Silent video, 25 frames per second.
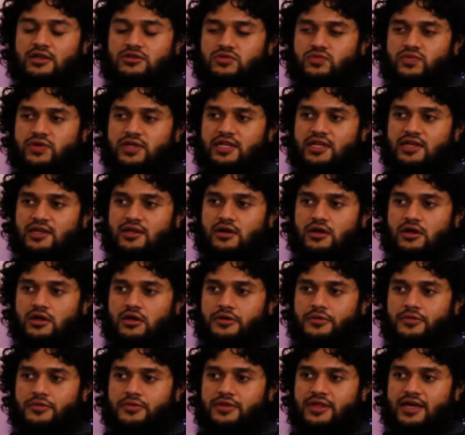reading
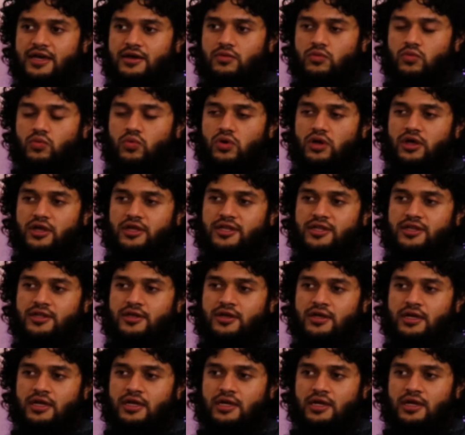on that
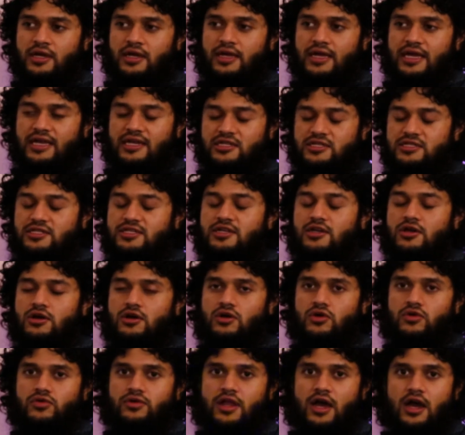one
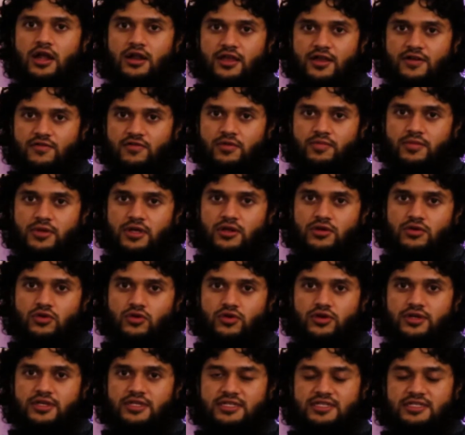NGO, non-government
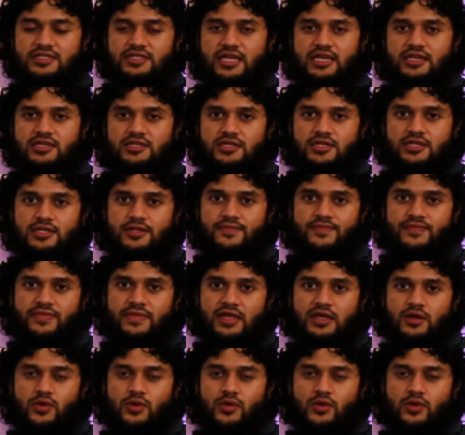organization.